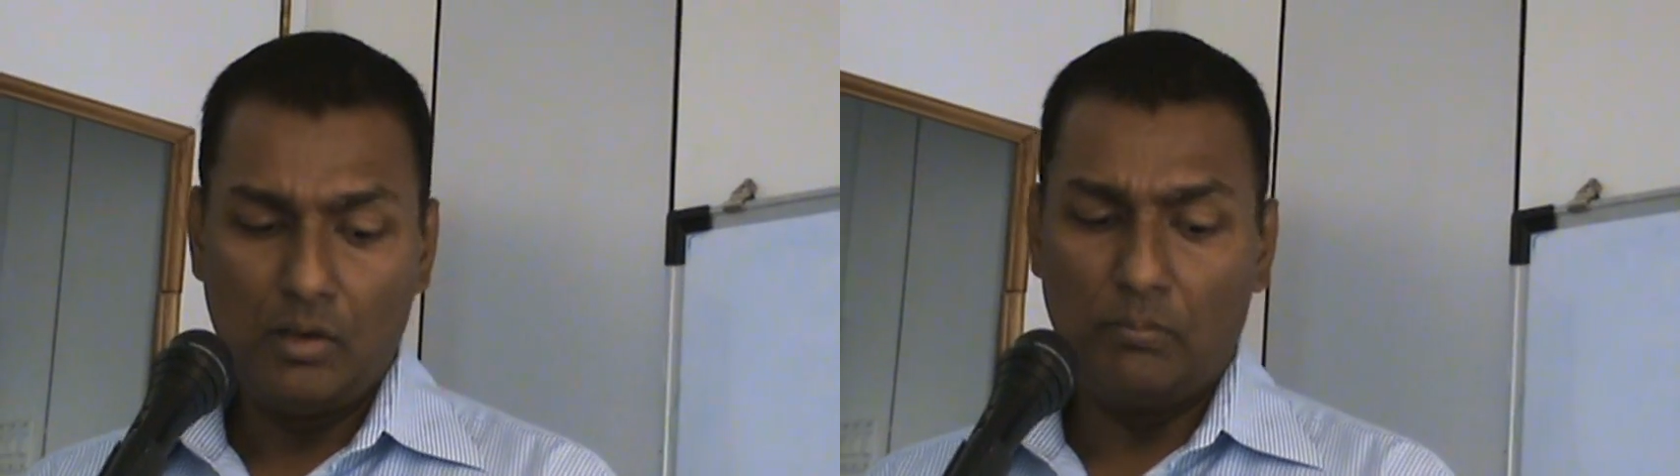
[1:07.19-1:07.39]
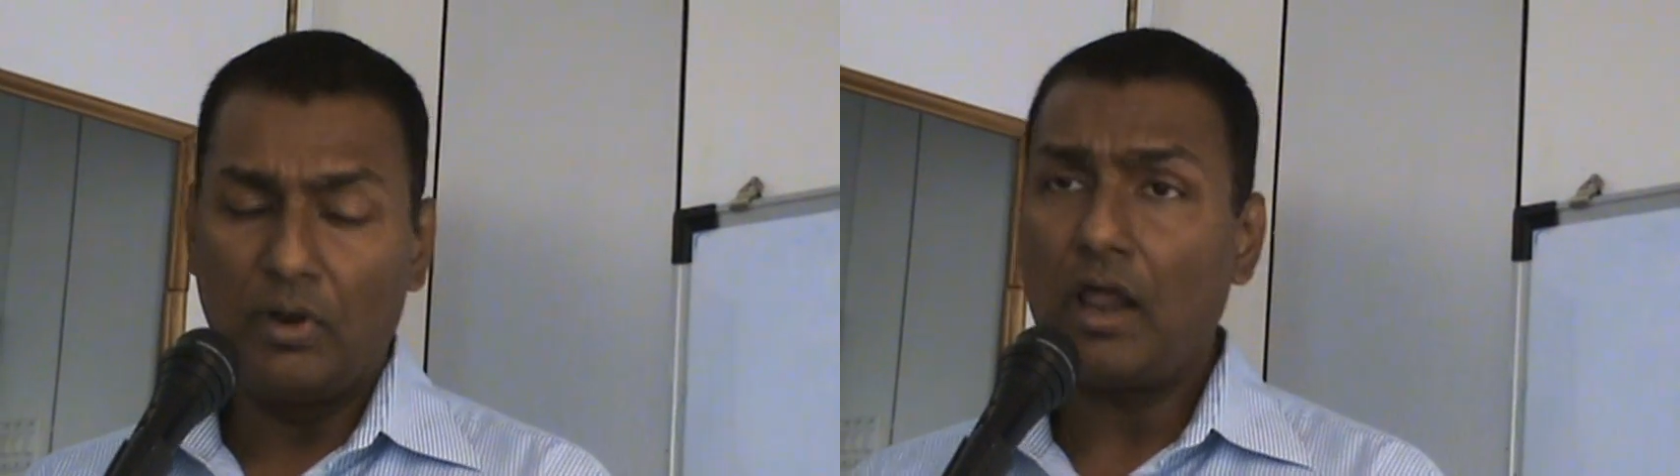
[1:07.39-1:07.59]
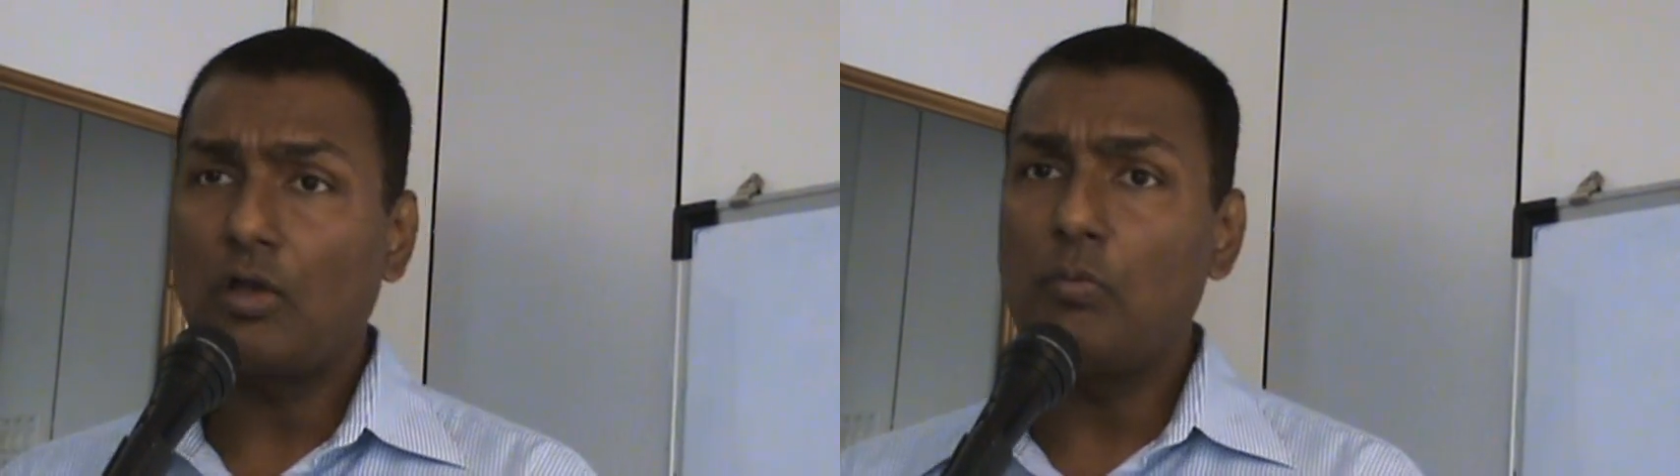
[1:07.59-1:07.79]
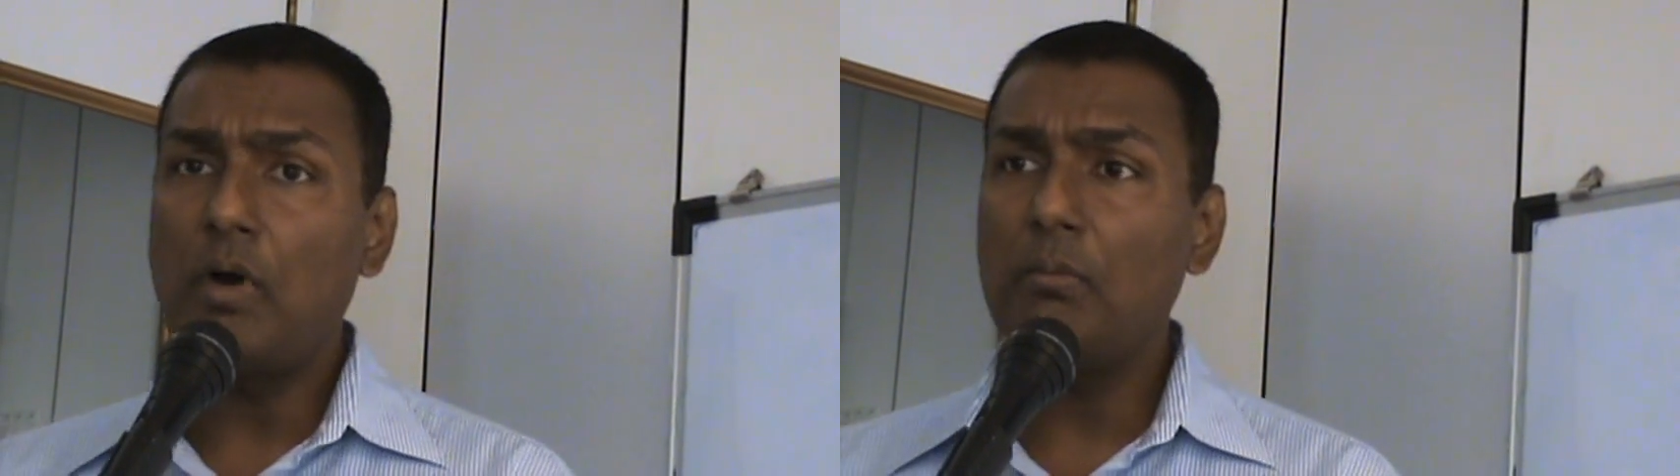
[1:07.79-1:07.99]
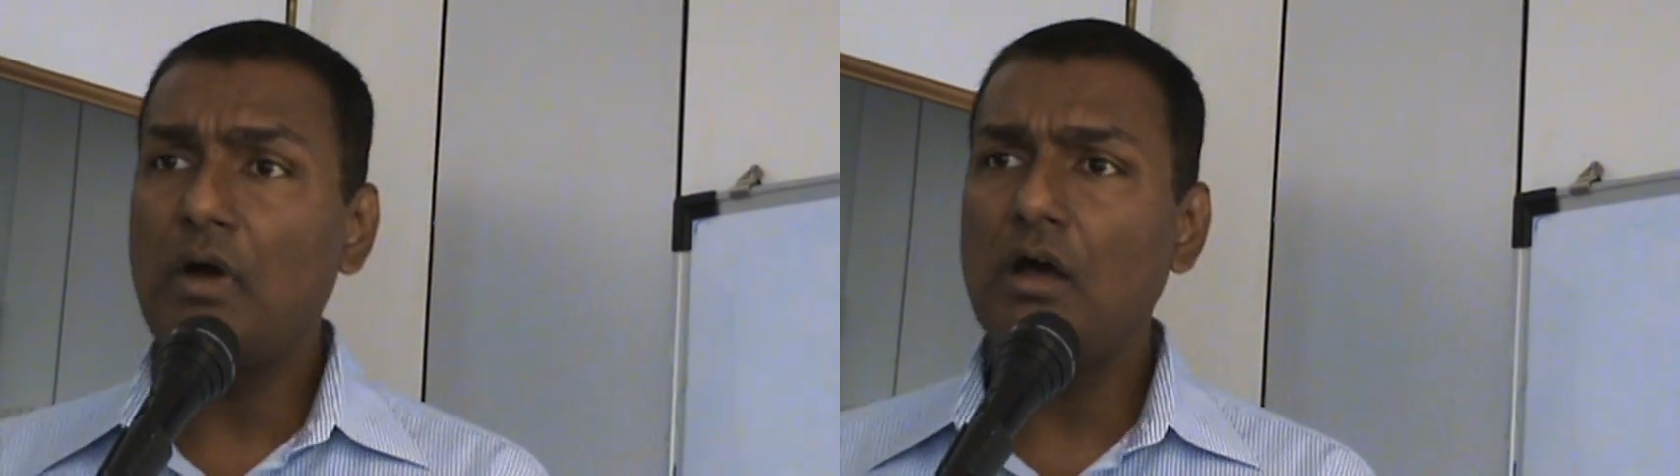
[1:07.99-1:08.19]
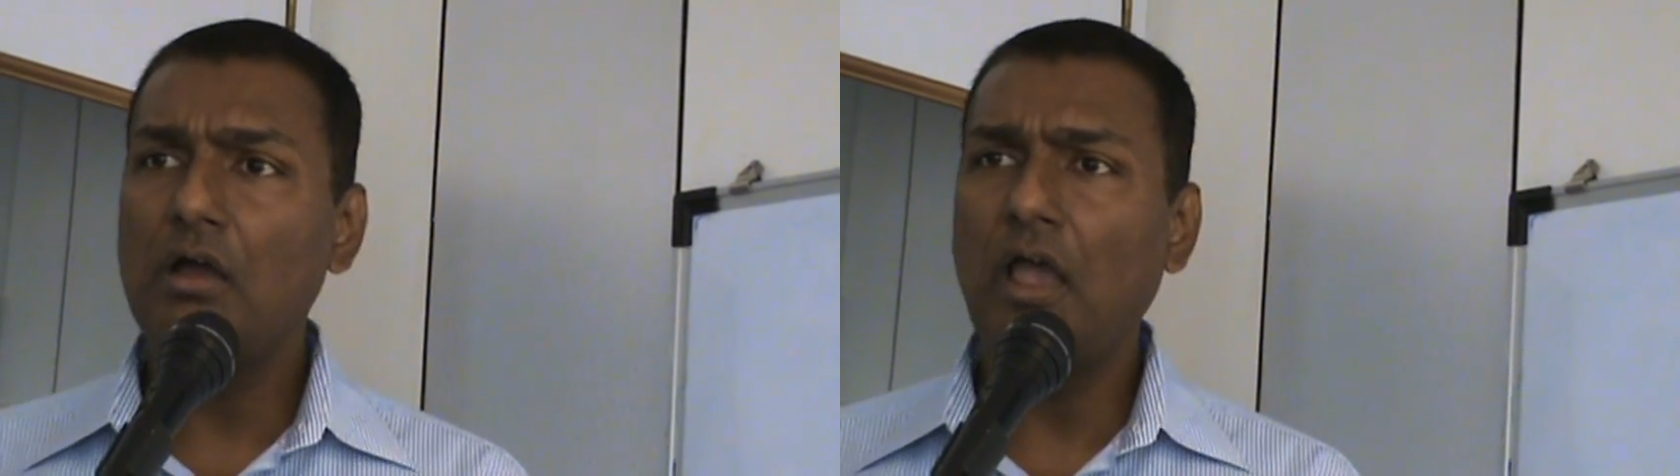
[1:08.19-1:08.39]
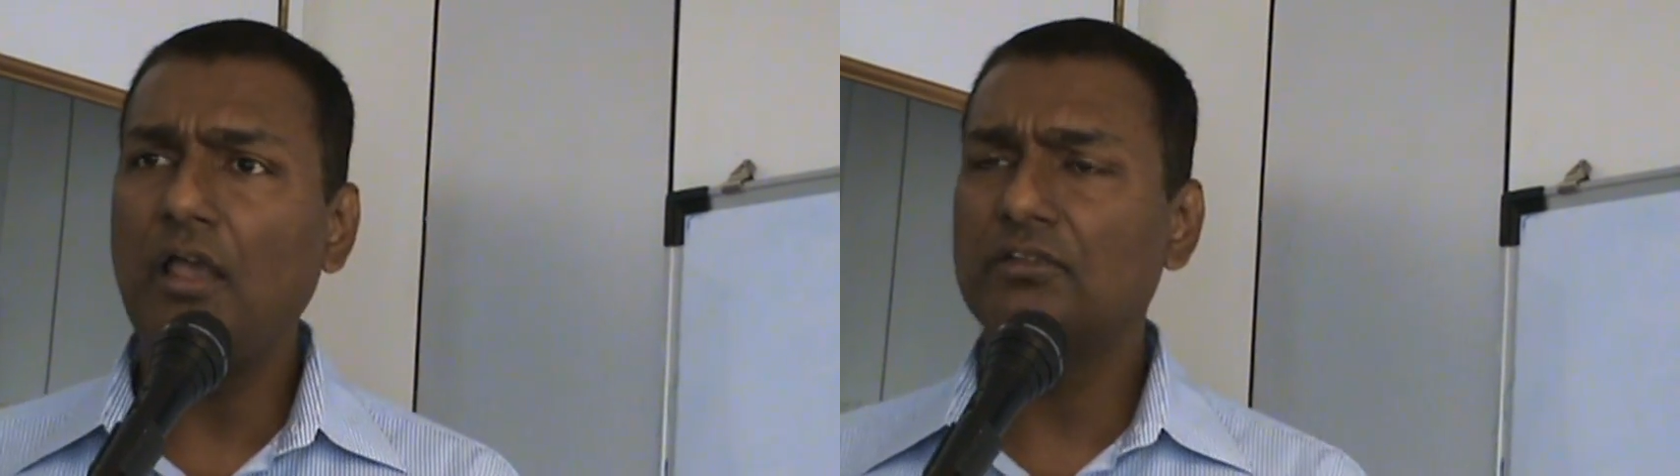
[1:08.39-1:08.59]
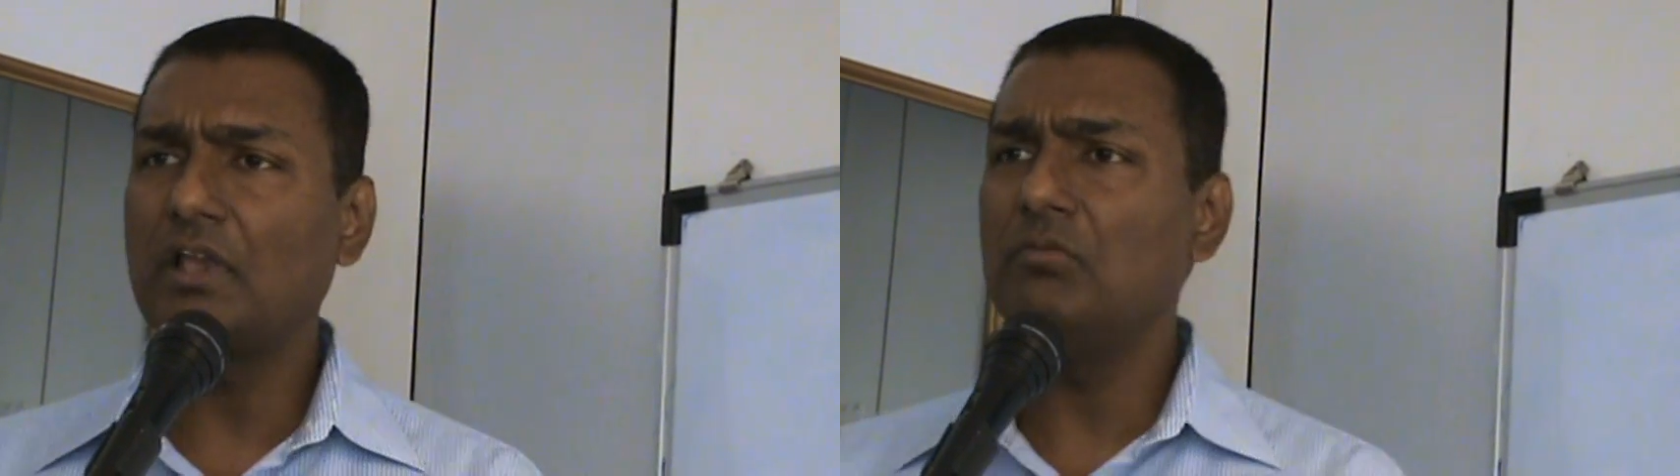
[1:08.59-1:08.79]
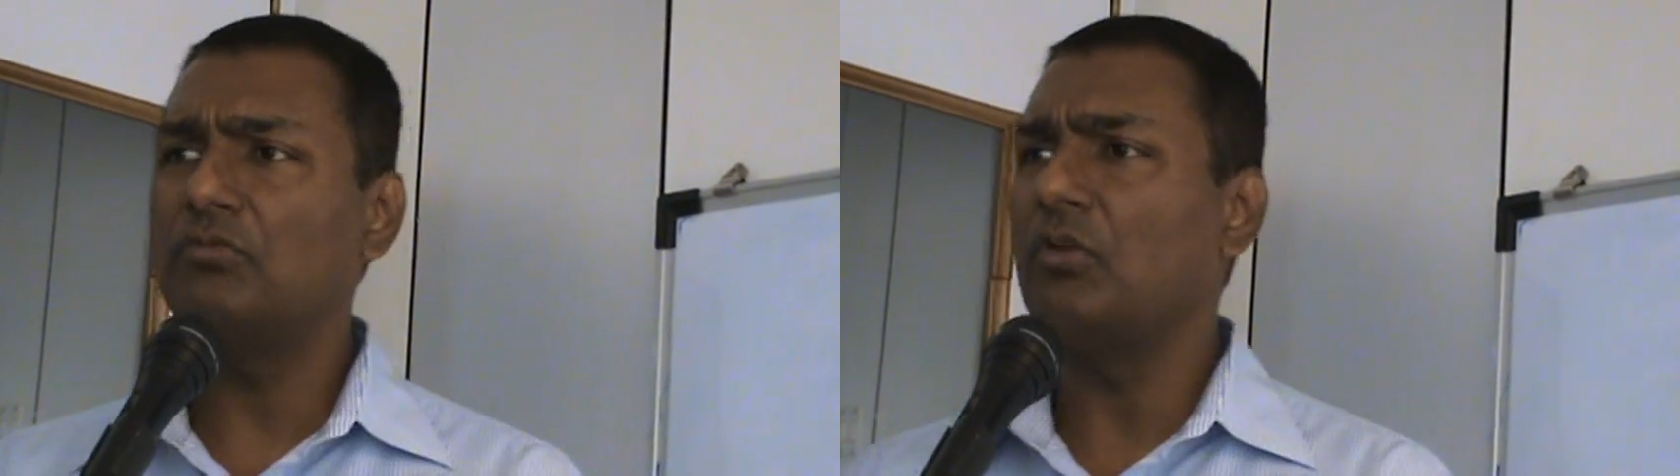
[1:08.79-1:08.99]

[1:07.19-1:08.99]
Barack Obama has come